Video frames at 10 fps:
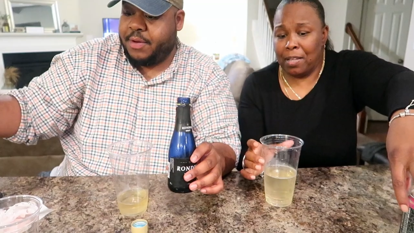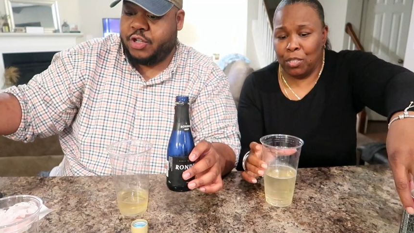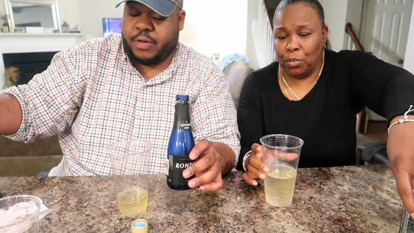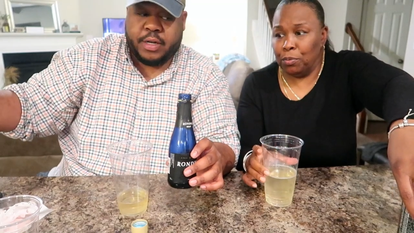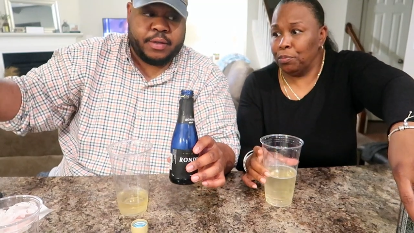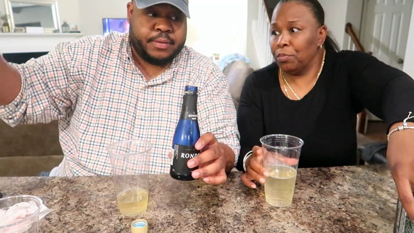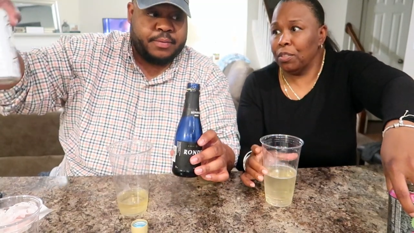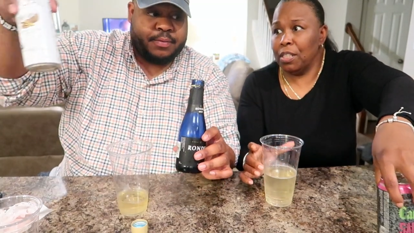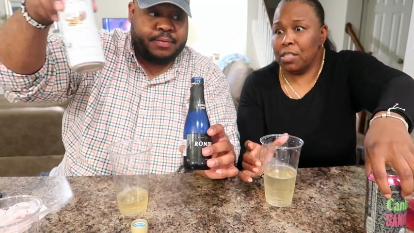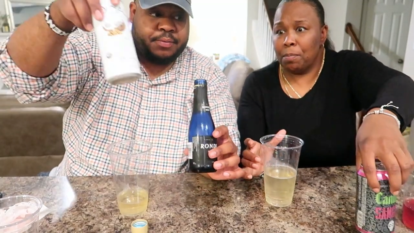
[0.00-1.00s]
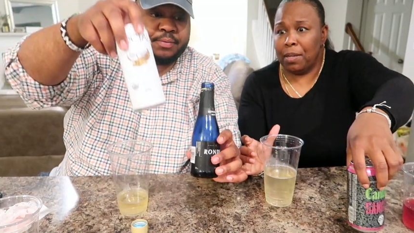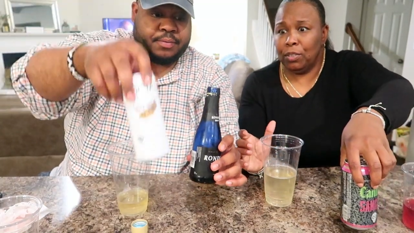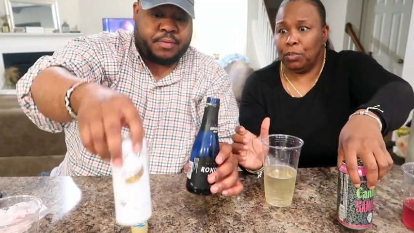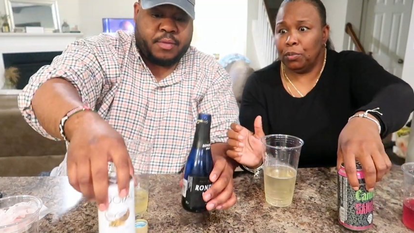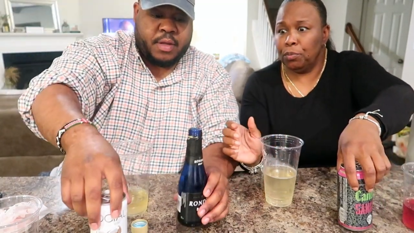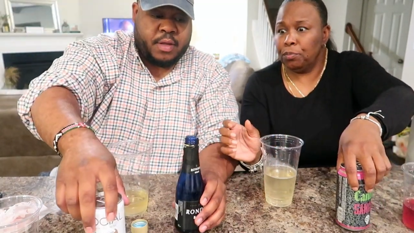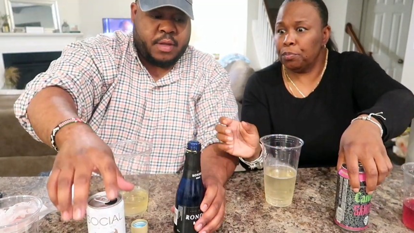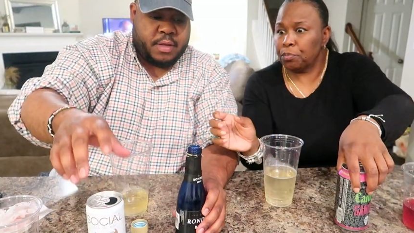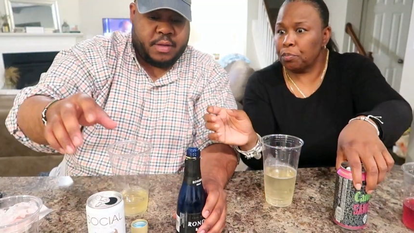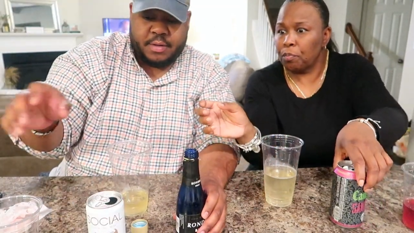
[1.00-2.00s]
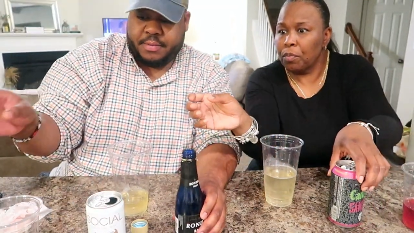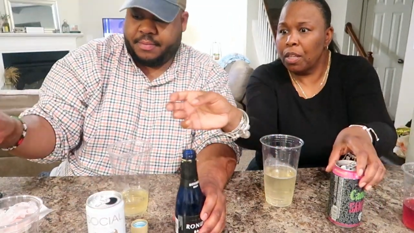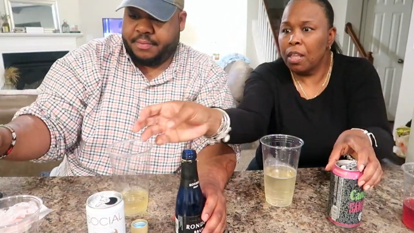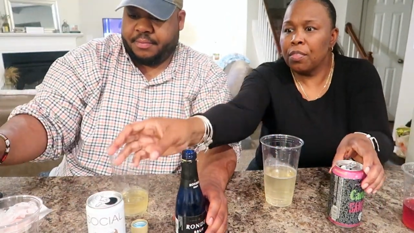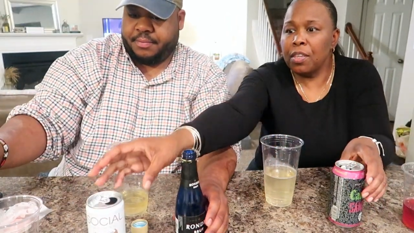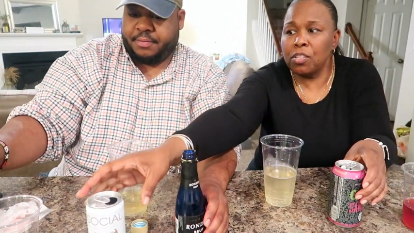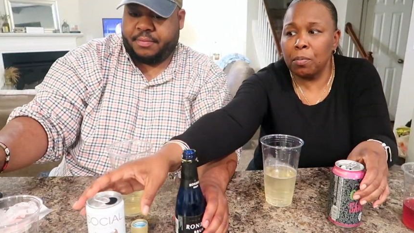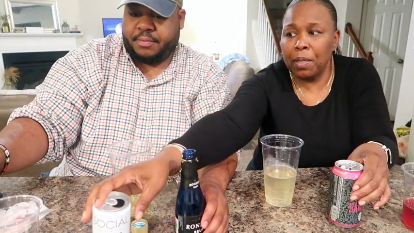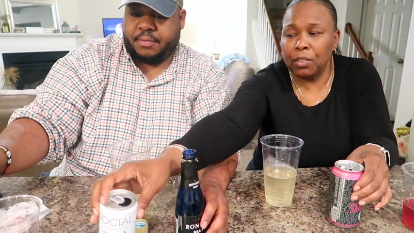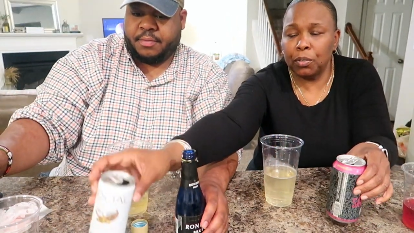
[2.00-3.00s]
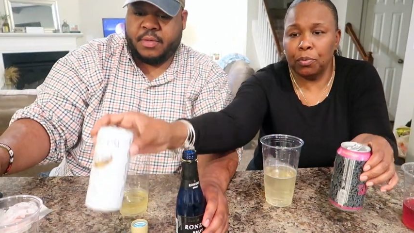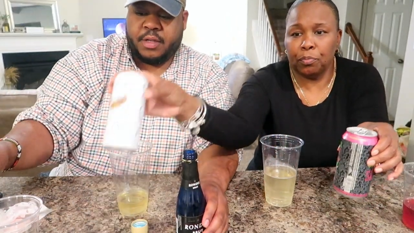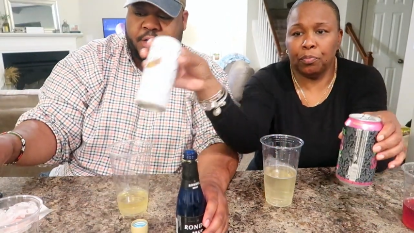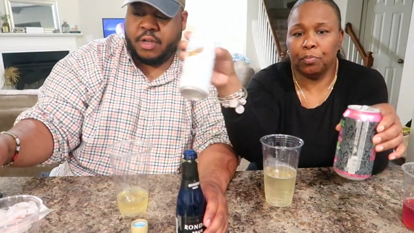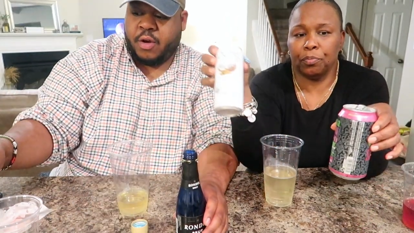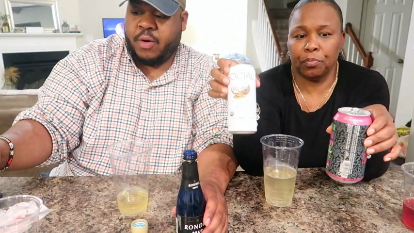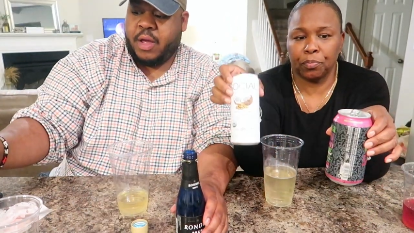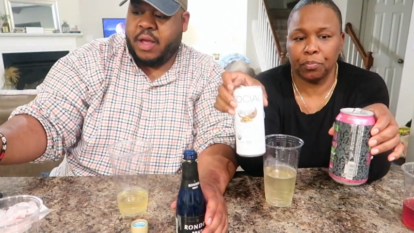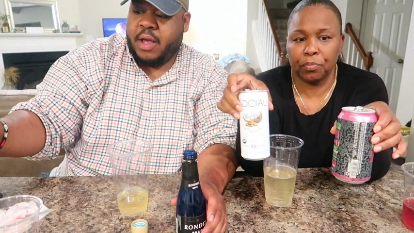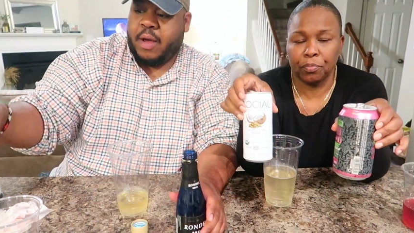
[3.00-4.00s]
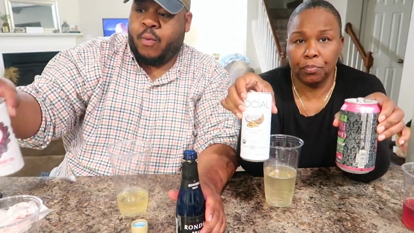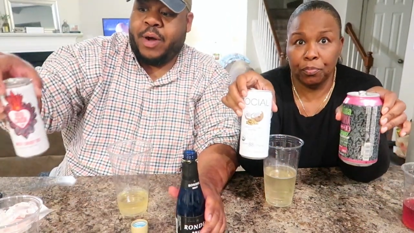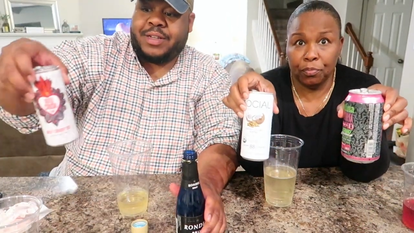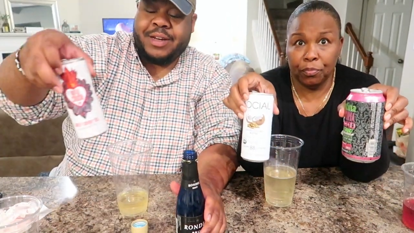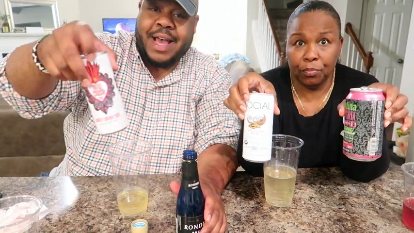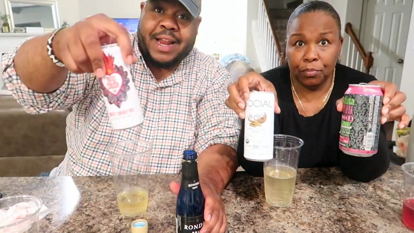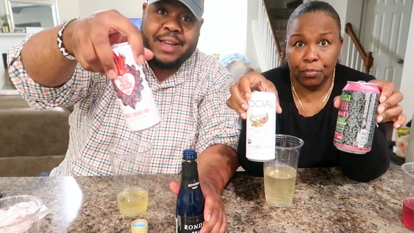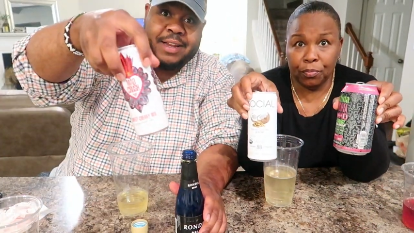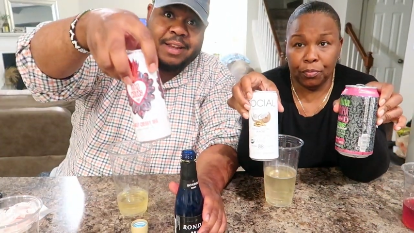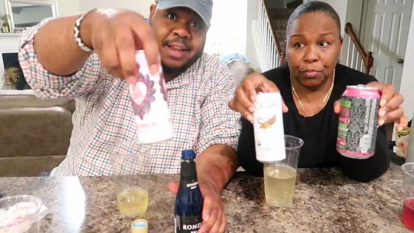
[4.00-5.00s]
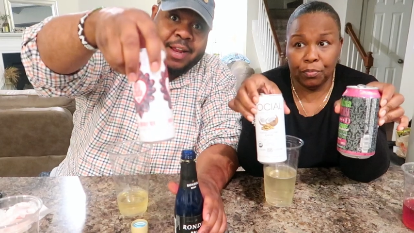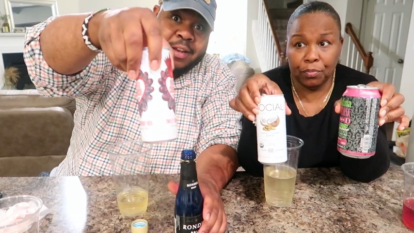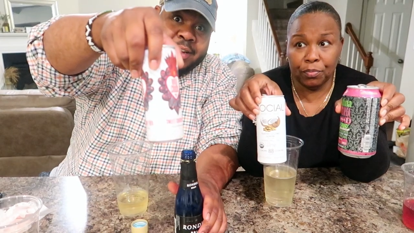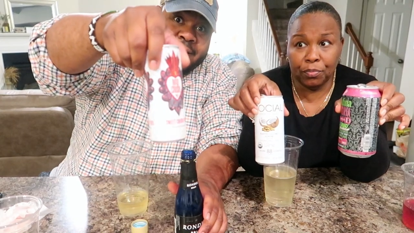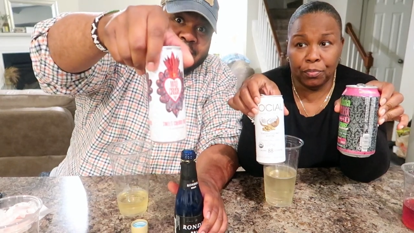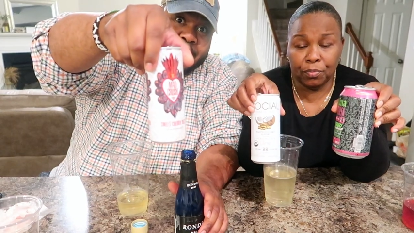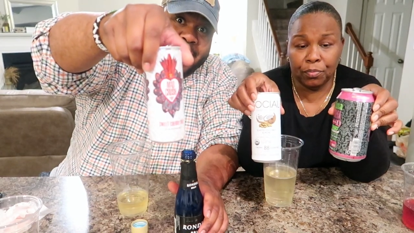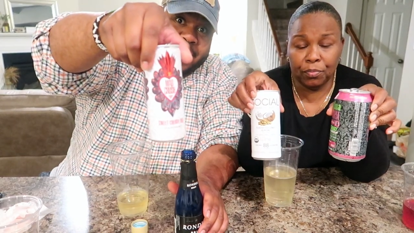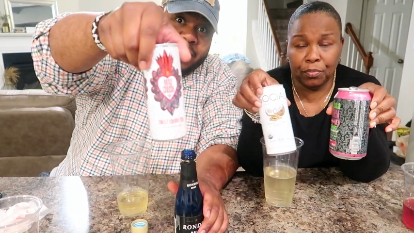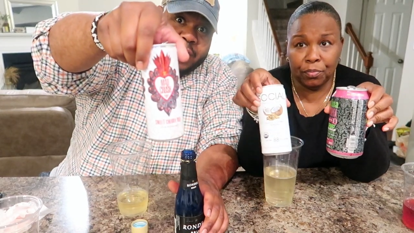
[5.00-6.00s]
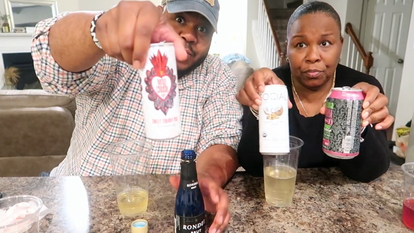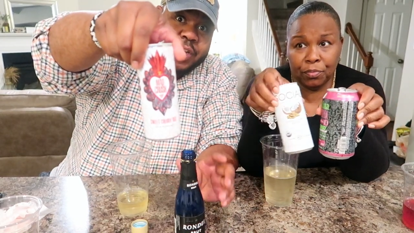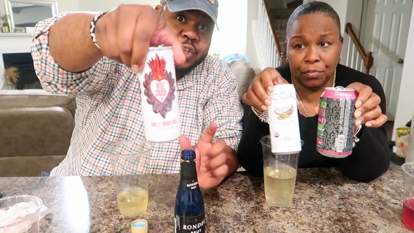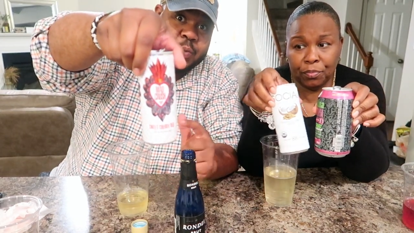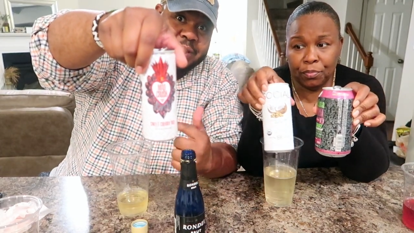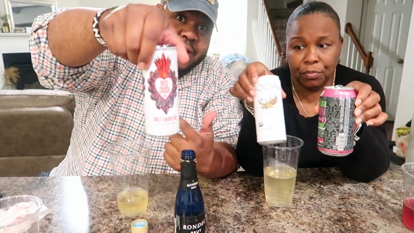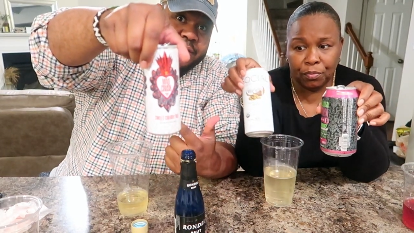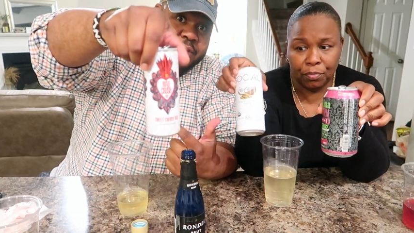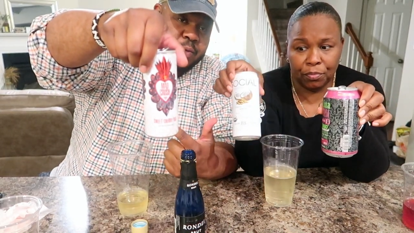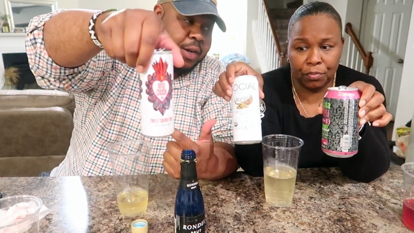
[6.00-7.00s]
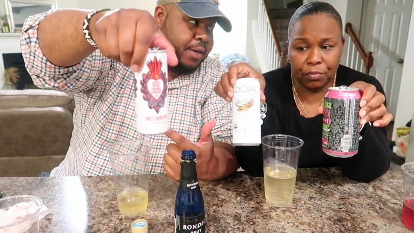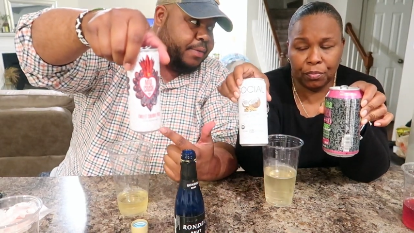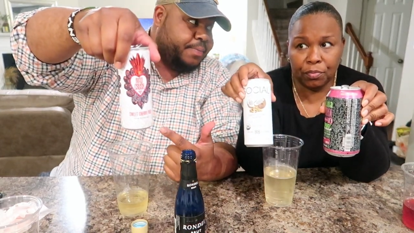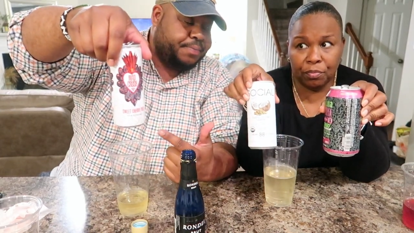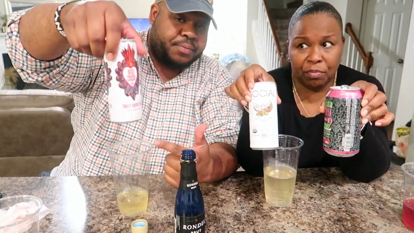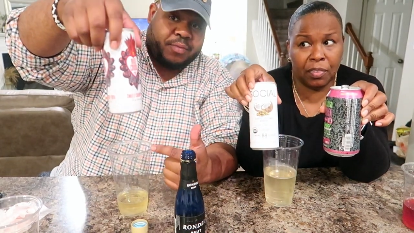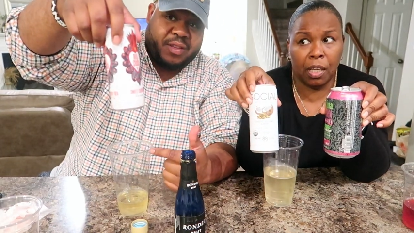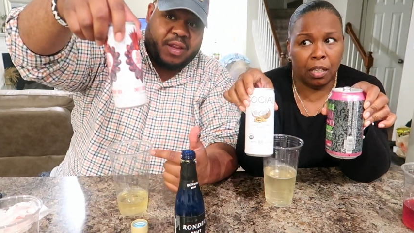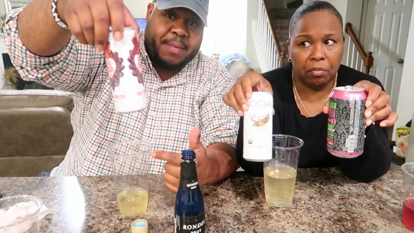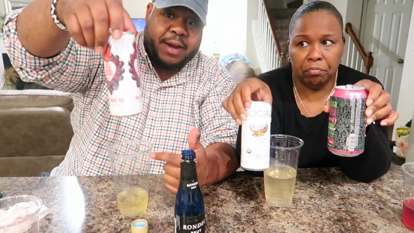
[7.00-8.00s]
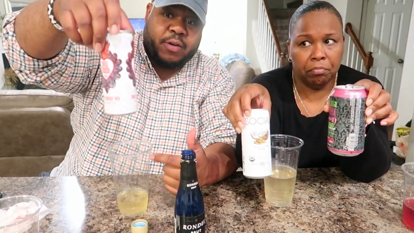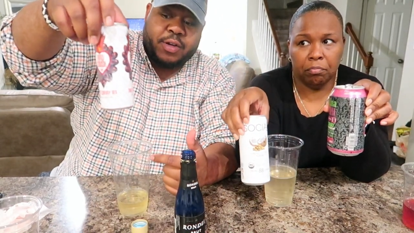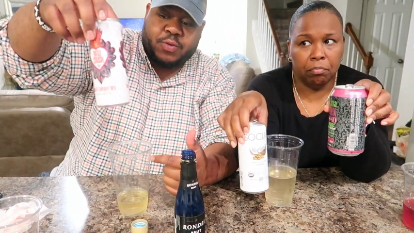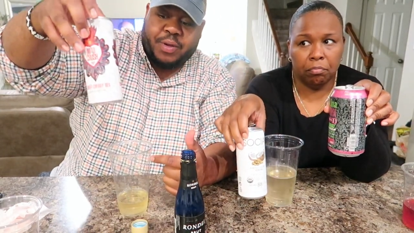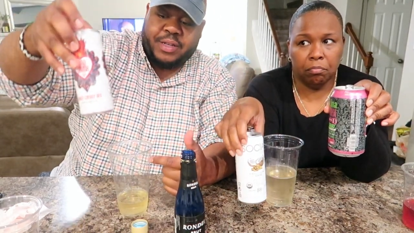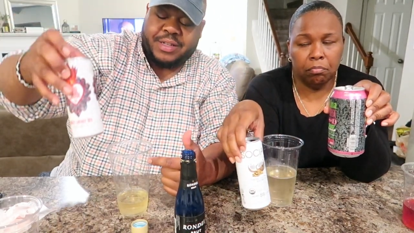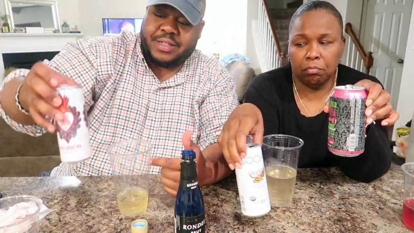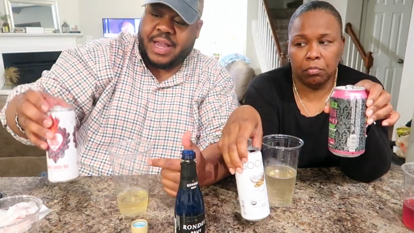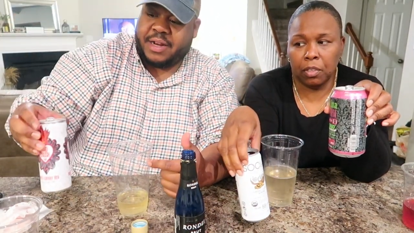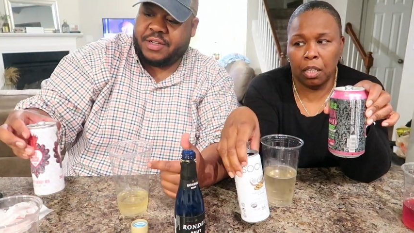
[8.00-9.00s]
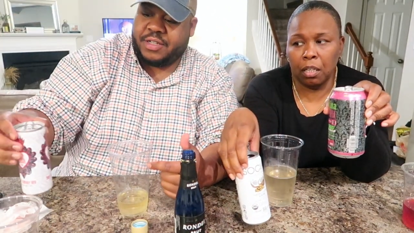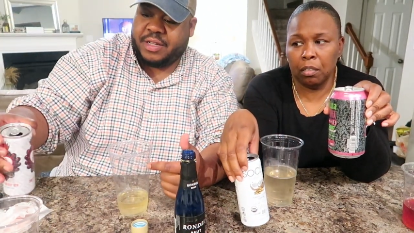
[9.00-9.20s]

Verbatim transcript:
Speaker 1: I would two. drink.
Speaker 2: These are my two. These are my two.
Speaker 1: So what's not in it is the Mad Crush. We could do without this, right? Yeah. The Mad Crush, we just kind of yeah.